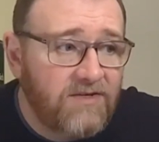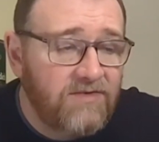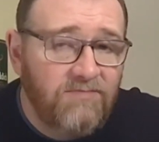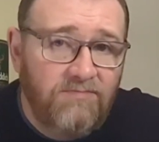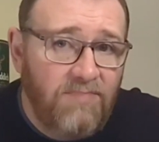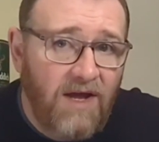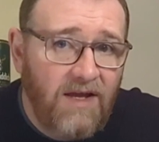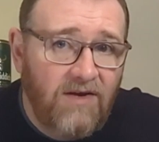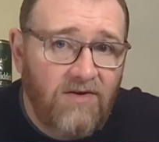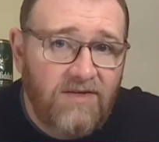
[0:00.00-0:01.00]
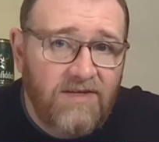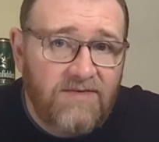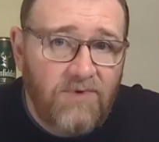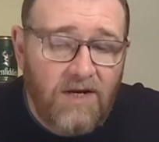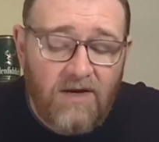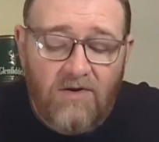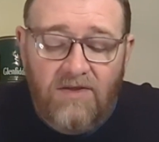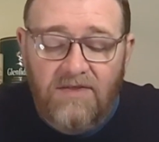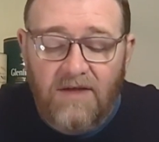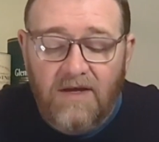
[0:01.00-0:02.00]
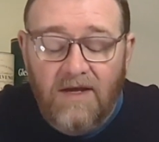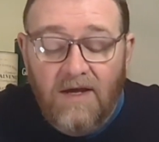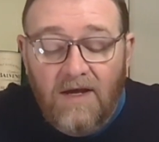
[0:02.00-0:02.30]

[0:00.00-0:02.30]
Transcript: because by God, they're spreading it on thick.